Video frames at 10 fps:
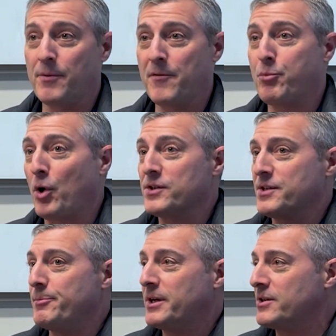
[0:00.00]
They brought us
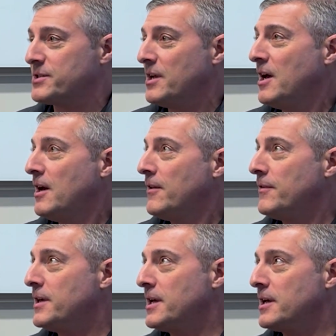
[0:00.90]
in because
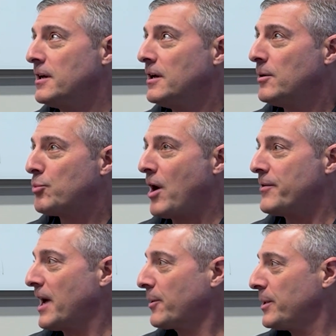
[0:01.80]
the
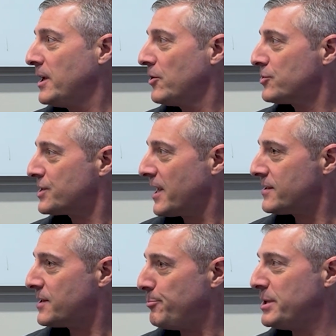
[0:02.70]
private equity
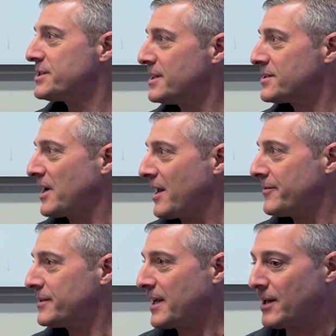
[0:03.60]
understands the business side
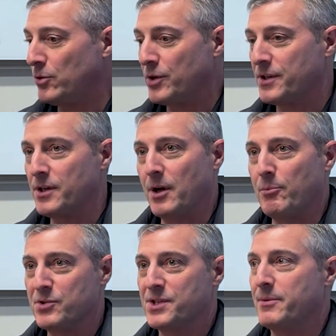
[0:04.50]
of it. They can look at the
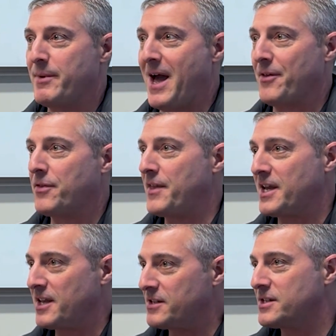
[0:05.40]
numbers and the math, and they
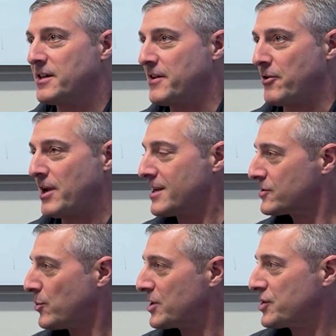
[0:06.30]
can sit in there and
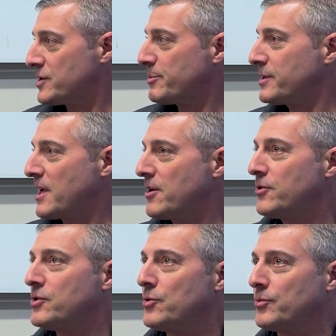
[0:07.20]
ask questions, but they
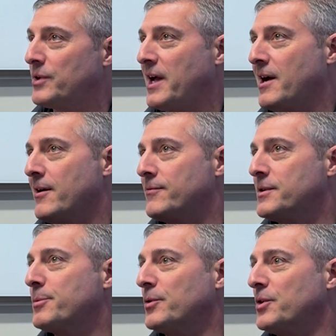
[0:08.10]

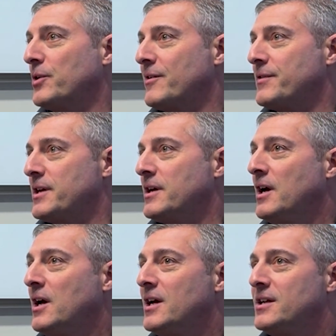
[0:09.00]
typically don't have the
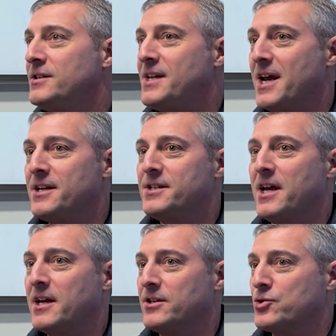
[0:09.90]

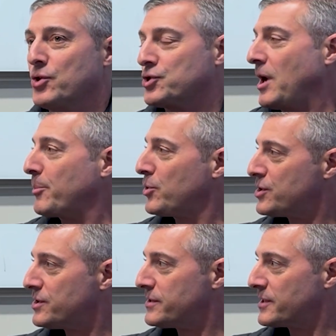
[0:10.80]
day-to-day construction
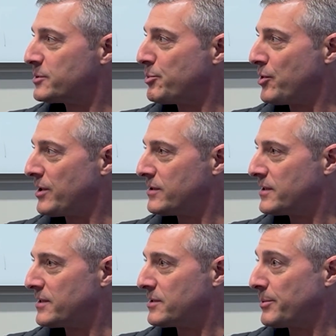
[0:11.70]
operations experience
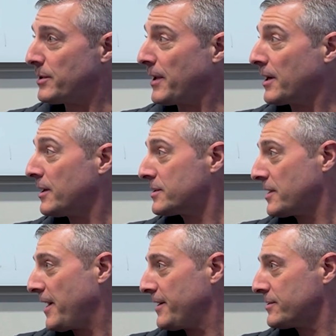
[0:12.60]
that somebody like us
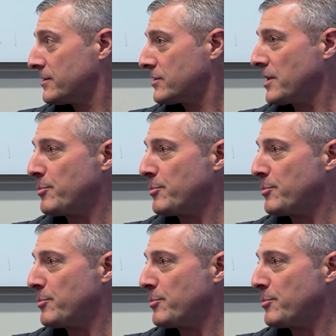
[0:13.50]
has. So they